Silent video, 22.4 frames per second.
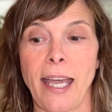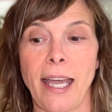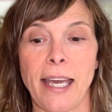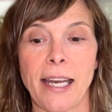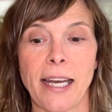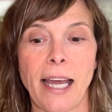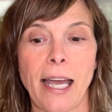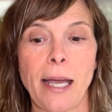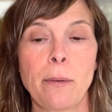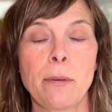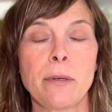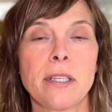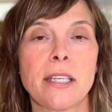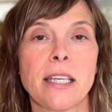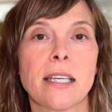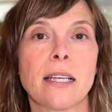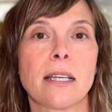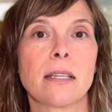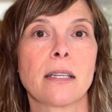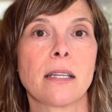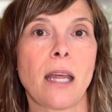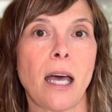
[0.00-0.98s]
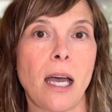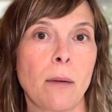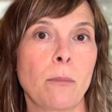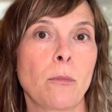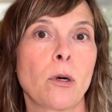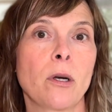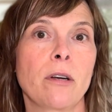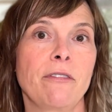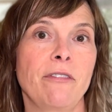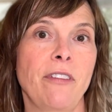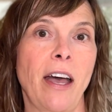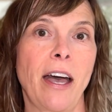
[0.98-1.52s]
and I would get a lot
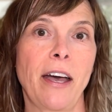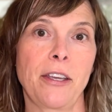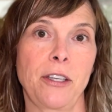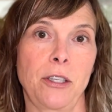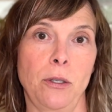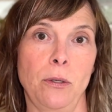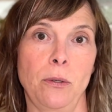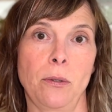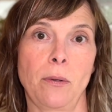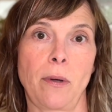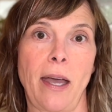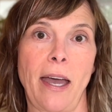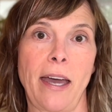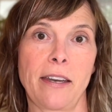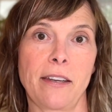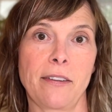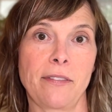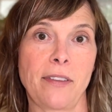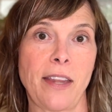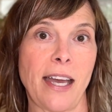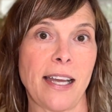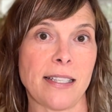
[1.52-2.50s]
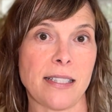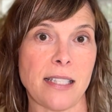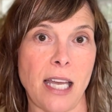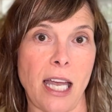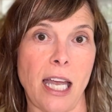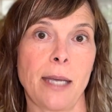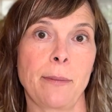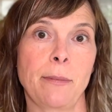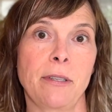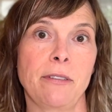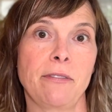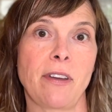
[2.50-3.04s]
more value out of that
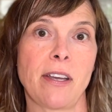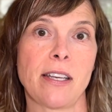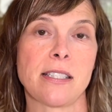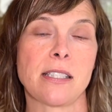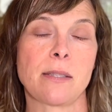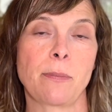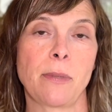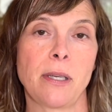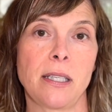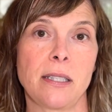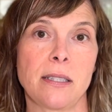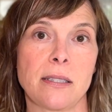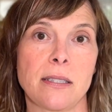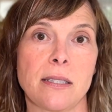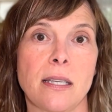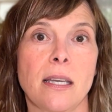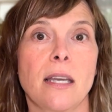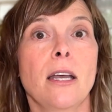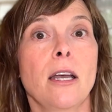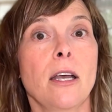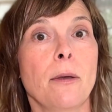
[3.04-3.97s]
time investment